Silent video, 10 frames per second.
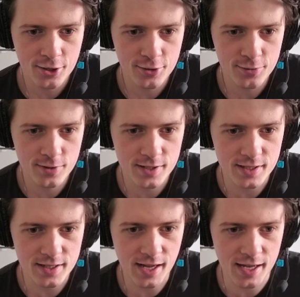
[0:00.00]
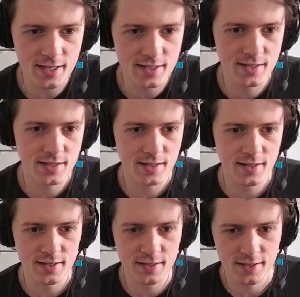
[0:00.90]
Who was next?
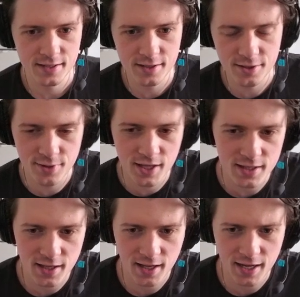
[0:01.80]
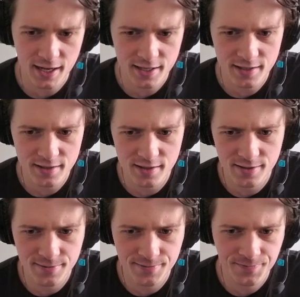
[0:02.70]
Did we get to the Guardians
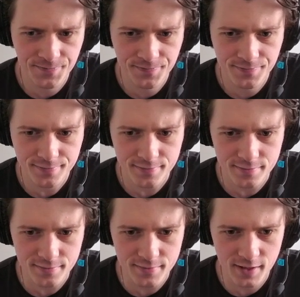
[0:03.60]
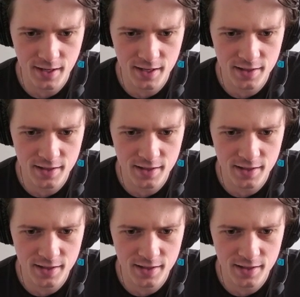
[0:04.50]
at this